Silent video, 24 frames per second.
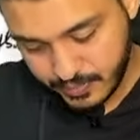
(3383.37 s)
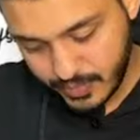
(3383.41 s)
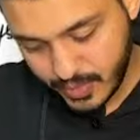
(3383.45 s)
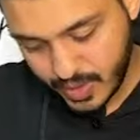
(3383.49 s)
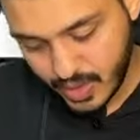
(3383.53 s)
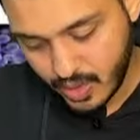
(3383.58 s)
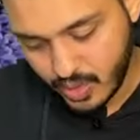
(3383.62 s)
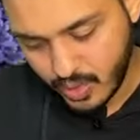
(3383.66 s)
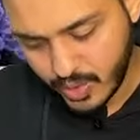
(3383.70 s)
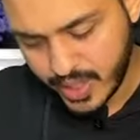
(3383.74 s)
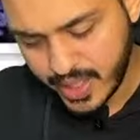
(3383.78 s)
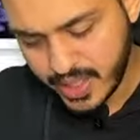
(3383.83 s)

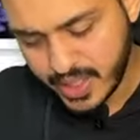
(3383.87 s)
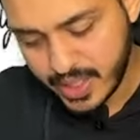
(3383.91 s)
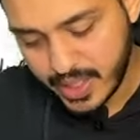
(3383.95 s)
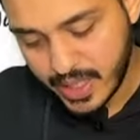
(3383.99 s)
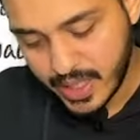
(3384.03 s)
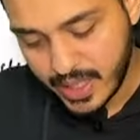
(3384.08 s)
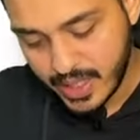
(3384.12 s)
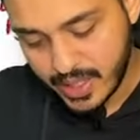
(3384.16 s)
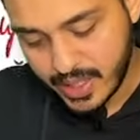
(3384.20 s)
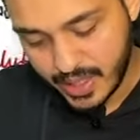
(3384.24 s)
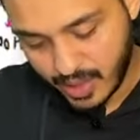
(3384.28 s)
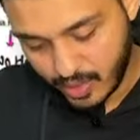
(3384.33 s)
Okay.
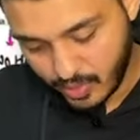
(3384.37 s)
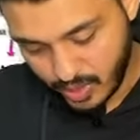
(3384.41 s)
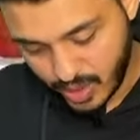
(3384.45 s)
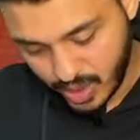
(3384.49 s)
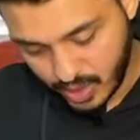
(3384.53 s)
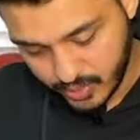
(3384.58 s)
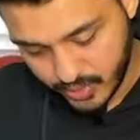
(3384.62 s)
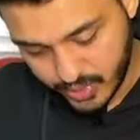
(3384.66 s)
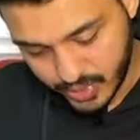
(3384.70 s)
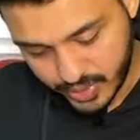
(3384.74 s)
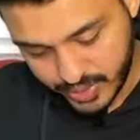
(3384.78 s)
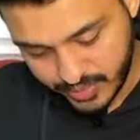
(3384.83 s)
Now, how
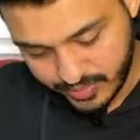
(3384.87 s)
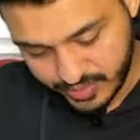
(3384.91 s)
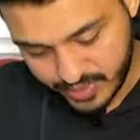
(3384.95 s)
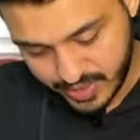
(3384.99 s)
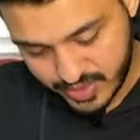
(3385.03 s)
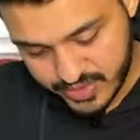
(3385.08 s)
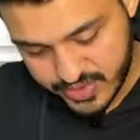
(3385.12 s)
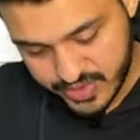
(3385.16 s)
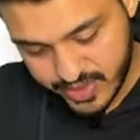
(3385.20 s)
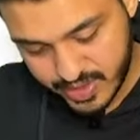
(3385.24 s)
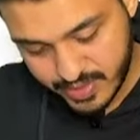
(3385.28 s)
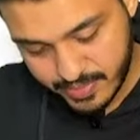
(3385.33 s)
to
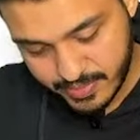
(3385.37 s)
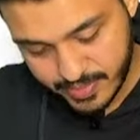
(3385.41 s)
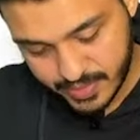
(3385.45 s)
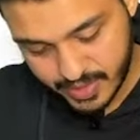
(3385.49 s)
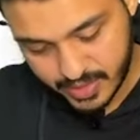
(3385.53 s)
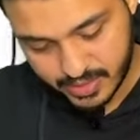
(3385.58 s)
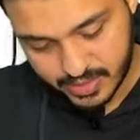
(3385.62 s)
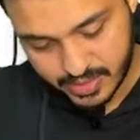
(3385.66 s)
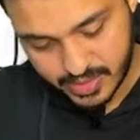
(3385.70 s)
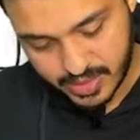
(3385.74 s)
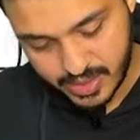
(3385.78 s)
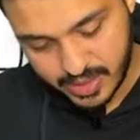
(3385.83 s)
differentiate
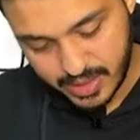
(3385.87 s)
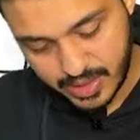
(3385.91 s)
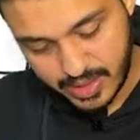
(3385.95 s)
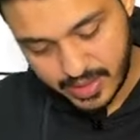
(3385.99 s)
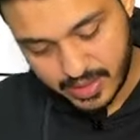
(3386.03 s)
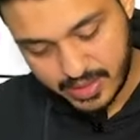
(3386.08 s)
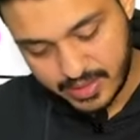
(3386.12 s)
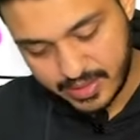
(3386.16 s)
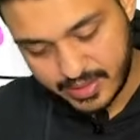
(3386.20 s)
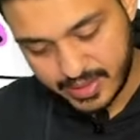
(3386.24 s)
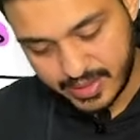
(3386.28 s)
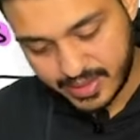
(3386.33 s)

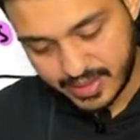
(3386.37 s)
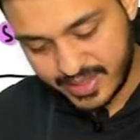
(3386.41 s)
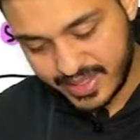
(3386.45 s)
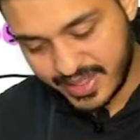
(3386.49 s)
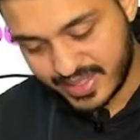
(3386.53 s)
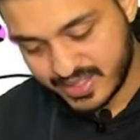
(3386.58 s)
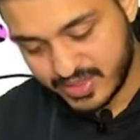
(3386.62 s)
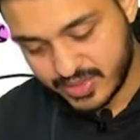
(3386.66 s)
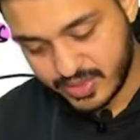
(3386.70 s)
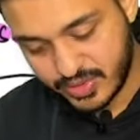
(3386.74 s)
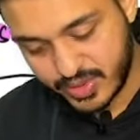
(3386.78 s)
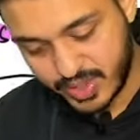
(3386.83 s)
the test
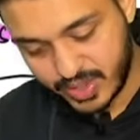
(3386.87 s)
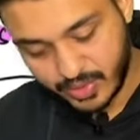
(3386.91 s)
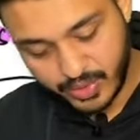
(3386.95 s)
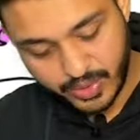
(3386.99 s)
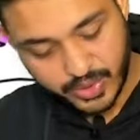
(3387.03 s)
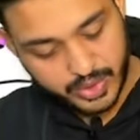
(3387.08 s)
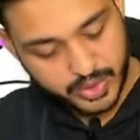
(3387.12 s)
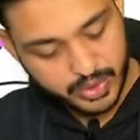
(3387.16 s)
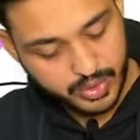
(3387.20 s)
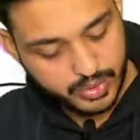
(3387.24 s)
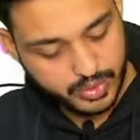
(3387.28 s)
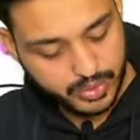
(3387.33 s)
you are going
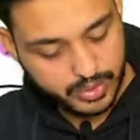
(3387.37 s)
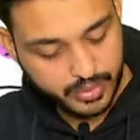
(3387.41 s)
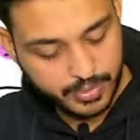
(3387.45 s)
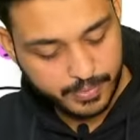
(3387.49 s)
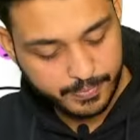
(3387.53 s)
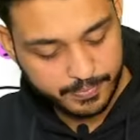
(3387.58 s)
to do?